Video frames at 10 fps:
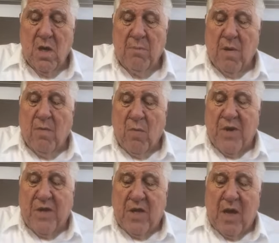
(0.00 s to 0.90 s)
but
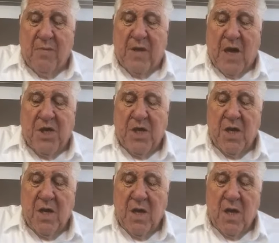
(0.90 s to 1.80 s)
with the
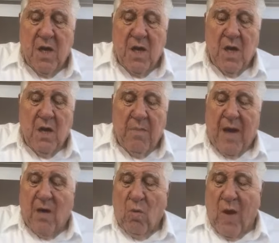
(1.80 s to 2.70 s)
temptation
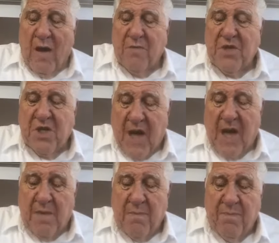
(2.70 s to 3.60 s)
make a way of
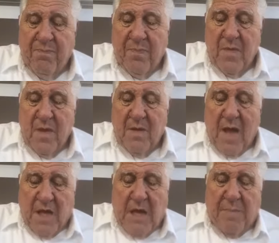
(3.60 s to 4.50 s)
escape
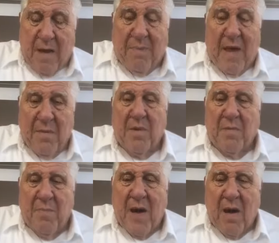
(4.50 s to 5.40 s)
that ye may be able
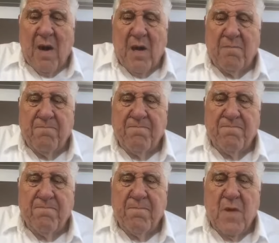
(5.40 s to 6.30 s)
to bear it.
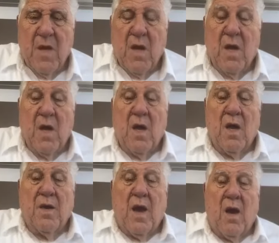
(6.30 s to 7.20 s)

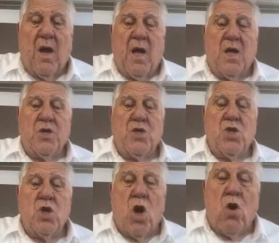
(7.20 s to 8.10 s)
There is
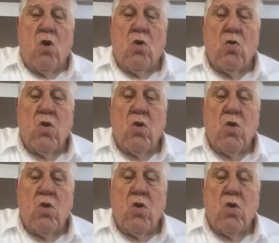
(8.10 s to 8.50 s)
no